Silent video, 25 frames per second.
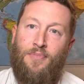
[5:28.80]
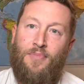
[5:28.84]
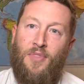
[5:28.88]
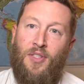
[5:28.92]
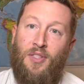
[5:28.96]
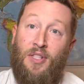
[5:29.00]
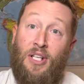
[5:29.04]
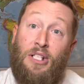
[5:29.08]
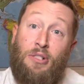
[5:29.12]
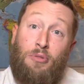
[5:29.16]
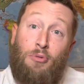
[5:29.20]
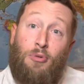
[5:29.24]

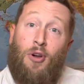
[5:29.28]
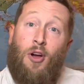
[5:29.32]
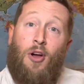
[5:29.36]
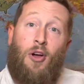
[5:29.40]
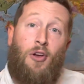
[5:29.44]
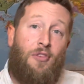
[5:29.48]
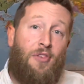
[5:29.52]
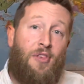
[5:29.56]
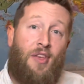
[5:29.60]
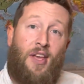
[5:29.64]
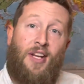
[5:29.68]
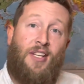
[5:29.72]
These were all
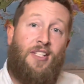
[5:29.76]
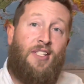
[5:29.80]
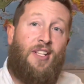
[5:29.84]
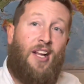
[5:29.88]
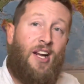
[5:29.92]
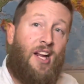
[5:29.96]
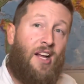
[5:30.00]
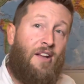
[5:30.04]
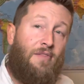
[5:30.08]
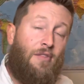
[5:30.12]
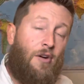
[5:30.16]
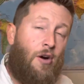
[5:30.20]
things that
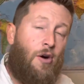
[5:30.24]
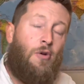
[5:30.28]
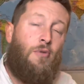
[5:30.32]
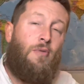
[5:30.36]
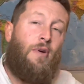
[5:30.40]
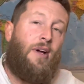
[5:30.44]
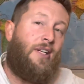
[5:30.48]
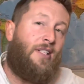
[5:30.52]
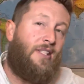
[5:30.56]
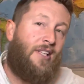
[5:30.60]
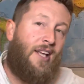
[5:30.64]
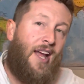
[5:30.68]
I've
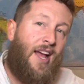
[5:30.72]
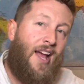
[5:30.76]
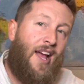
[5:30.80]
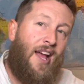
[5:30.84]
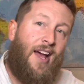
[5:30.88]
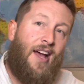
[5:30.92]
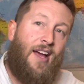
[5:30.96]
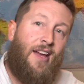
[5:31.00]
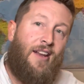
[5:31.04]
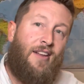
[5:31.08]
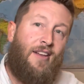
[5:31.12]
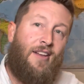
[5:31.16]
always
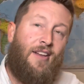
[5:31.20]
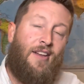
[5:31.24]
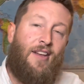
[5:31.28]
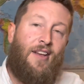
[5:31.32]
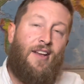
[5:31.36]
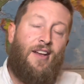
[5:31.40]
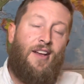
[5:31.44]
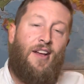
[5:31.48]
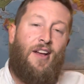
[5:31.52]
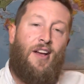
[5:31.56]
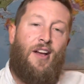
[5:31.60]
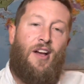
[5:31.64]
had.
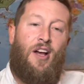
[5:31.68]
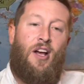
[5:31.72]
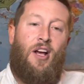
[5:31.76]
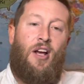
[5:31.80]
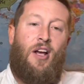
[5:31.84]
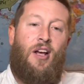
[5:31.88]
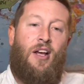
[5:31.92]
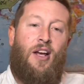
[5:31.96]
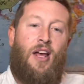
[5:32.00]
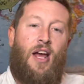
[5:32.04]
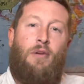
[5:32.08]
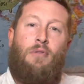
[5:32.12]

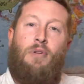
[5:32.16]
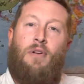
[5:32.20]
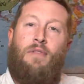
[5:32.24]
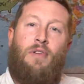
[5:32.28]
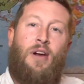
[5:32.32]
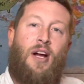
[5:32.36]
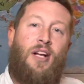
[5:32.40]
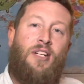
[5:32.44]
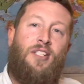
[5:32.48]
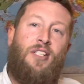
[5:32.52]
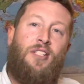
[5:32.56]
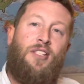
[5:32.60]
However,
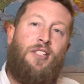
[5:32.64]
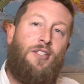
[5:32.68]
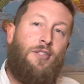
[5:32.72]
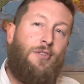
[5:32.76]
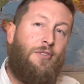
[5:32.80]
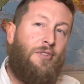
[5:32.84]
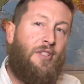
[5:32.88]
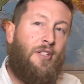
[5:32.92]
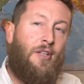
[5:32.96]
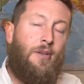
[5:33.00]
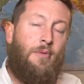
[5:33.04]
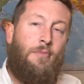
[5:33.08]
I just
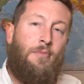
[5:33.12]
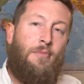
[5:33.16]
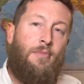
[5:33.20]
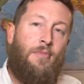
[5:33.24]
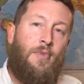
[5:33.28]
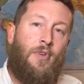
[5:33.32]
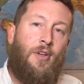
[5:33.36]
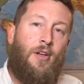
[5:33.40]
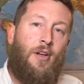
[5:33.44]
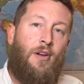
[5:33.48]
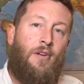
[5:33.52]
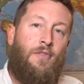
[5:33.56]
used them
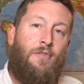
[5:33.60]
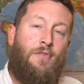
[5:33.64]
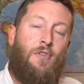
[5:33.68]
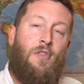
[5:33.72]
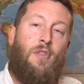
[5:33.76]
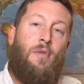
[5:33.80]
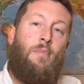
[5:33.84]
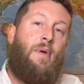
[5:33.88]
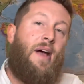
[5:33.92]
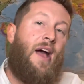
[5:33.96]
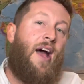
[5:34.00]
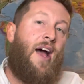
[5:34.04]
for
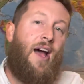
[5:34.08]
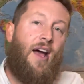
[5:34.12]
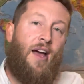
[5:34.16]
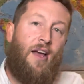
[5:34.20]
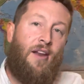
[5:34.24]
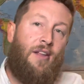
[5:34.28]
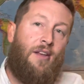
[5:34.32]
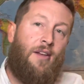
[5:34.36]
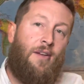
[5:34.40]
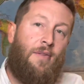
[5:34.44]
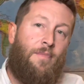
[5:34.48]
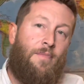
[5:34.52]
the
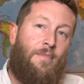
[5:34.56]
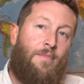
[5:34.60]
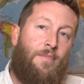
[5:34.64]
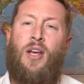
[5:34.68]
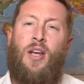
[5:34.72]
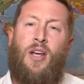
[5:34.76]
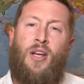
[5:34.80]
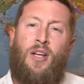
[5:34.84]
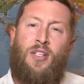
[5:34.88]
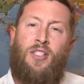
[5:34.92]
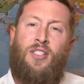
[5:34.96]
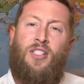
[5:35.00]
bad.
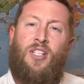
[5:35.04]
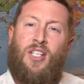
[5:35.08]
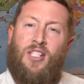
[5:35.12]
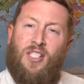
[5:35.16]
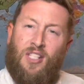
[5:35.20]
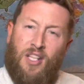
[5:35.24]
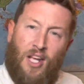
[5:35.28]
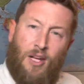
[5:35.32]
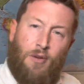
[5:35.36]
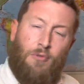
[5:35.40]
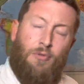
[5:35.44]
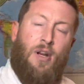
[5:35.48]

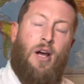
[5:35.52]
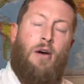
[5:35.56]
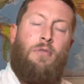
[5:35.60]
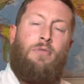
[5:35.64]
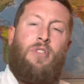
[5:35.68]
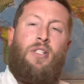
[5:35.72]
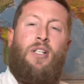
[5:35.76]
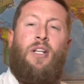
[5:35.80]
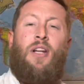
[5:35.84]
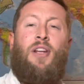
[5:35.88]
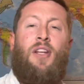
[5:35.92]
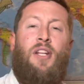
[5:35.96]
Just like when I
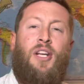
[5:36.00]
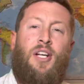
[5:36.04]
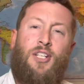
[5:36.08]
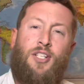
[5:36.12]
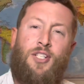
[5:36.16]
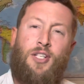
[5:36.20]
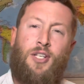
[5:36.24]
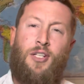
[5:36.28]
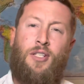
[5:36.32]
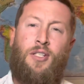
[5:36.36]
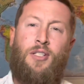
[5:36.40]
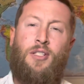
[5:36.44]
was in
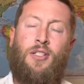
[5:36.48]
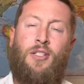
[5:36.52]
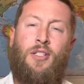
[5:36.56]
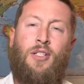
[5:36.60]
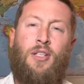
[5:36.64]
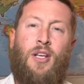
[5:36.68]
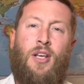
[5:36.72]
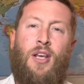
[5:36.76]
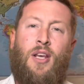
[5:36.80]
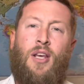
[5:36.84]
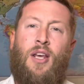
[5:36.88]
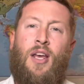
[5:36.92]
addiction
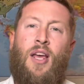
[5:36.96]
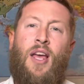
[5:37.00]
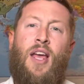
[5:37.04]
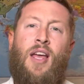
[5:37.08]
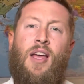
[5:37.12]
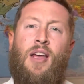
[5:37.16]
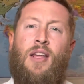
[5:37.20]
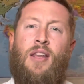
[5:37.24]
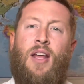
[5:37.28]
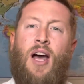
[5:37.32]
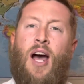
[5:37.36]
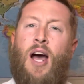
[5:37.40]

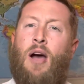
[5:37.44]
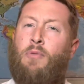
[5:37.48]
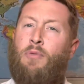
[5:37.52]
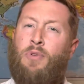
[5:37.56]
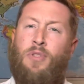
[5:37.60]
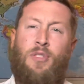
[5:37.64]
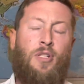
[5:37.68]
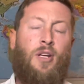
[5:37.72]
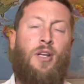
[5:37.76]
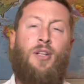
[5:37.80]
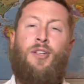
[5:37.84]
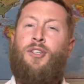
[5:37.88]
and I
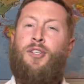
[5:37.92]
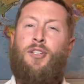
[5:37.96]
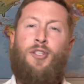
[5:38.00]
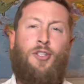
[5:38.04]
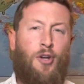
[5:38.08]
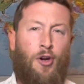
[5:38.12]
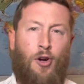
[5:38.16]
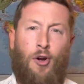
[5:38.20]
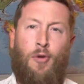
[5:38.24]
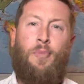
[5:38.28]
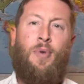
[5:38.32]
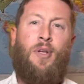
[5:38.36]
was
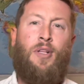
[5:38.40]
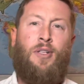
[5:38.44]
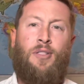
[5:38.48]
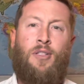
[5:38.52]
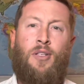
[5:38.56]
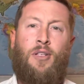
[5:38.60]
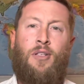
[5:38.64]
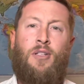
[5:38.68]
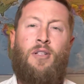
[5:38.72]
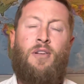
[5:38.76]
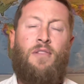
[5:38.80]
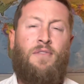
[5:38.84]
determined
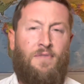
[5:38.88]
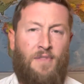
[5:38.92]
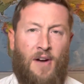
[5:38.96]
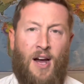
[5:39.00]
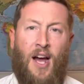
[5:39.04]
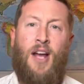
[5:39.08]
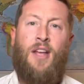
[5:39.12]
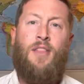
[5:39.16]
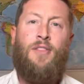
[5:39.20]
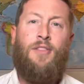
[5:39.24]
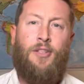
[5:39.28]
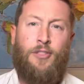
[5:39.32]
to
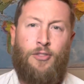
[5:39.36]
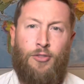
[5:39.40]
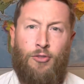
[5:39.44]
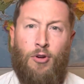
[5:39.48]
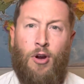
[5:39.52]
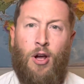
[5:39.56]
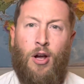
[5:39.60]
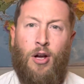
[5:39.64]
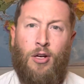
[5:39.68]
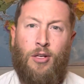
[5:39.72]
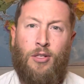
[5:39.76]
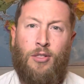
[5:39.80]
find the
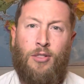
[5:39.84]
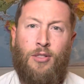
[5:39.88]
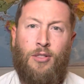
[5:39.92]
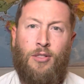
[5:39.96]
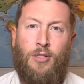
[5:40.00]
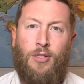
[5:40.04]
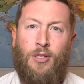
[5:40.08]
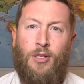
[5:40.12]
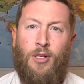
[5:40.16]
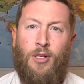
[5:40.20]
drugs.